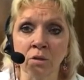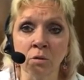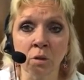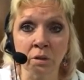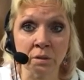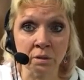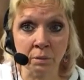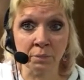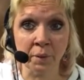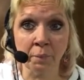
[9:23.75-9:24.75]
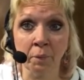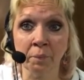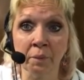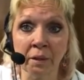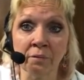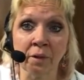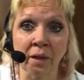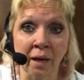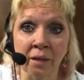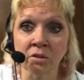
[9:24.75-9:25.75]
do because some people believe that
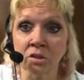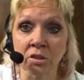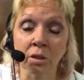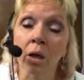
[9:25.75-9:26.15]
God just